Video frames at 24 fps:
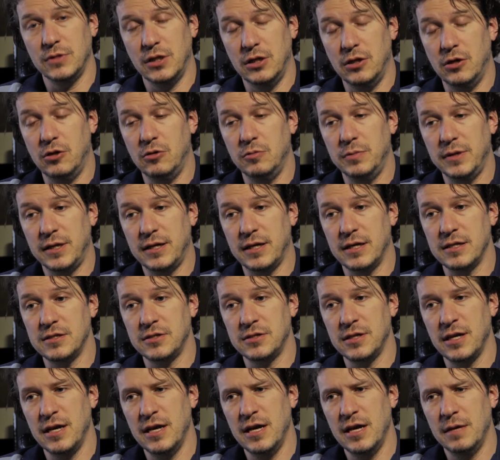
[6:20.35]

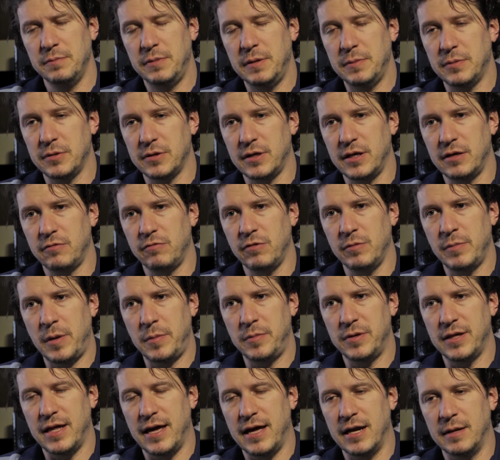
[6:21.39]
because people are going to
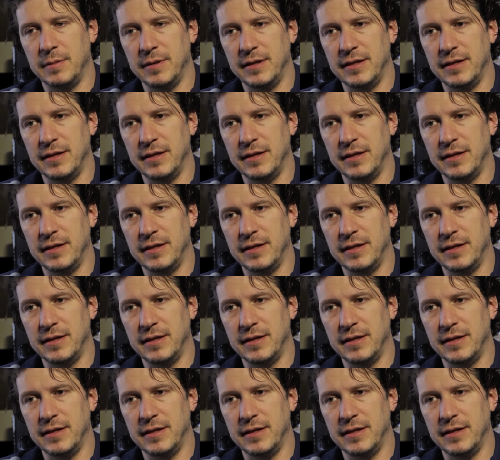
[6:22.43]
remember that.